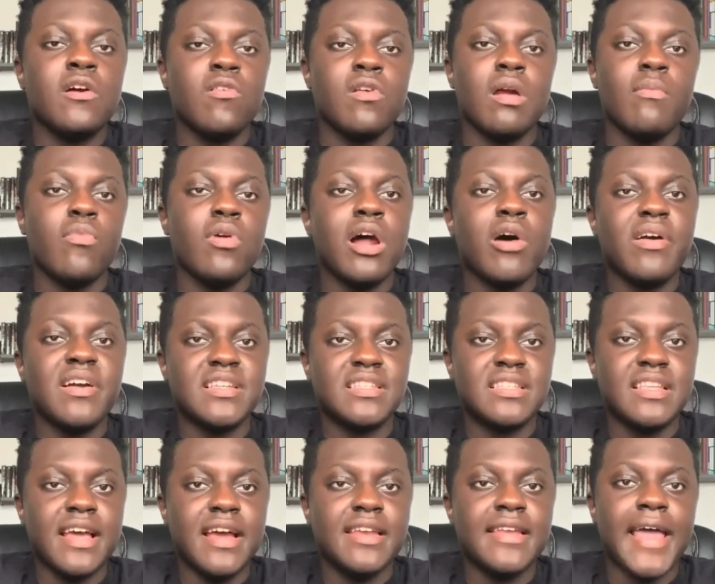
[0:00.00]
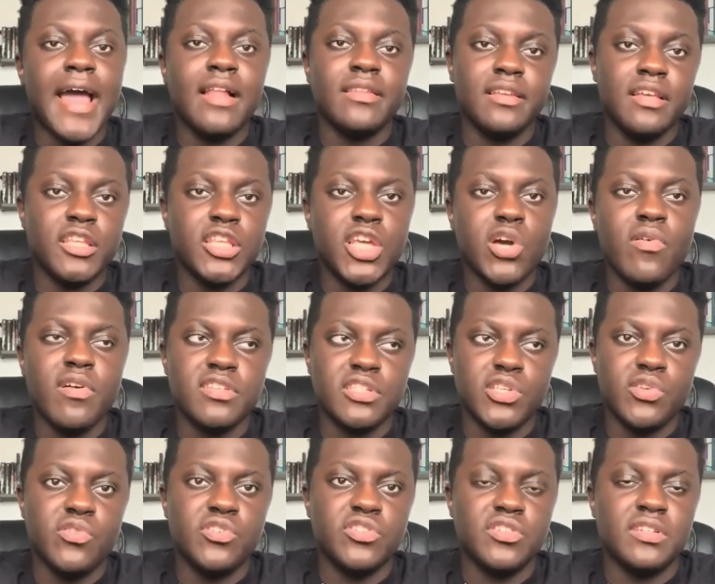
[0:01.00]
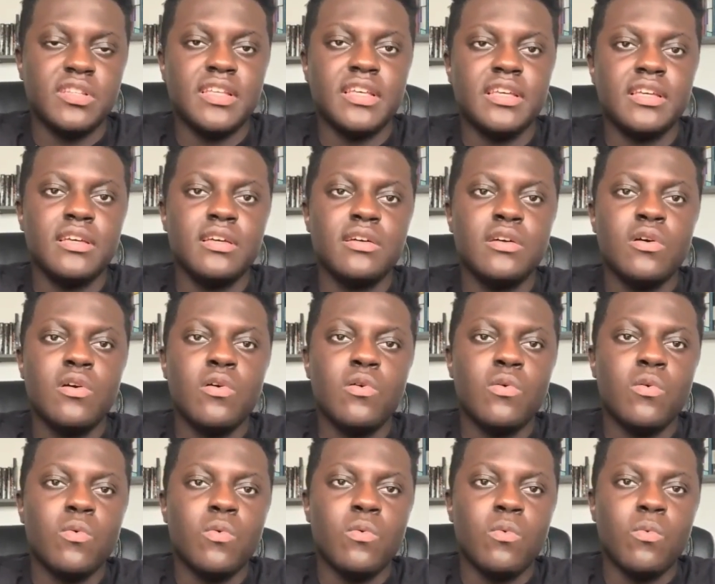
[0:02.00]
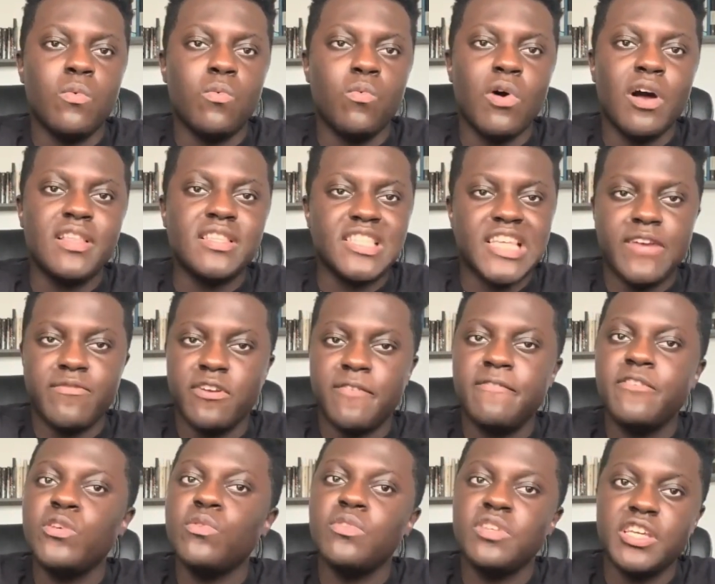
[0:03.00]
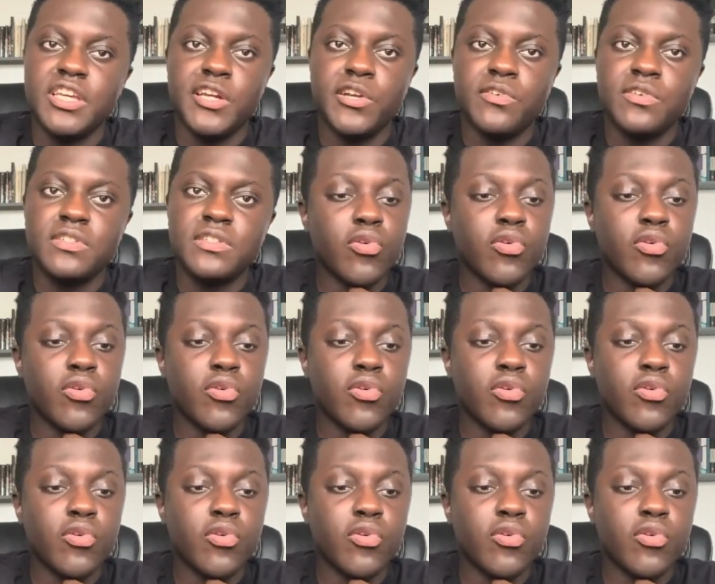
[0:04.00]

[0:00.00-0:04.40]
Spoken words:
Remember how I said El Nino is usually once every few years?